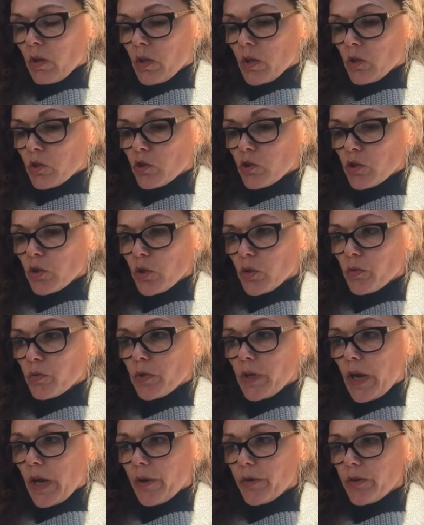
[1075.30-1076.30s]
So
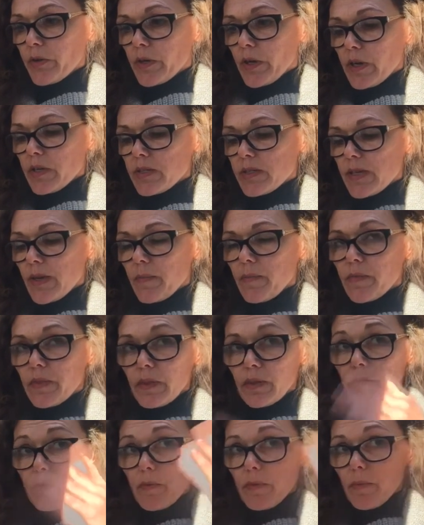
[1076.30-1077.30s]
now you got
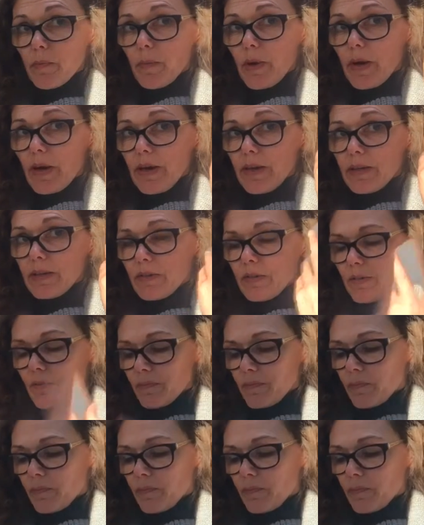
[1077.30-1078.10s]
something for the mind.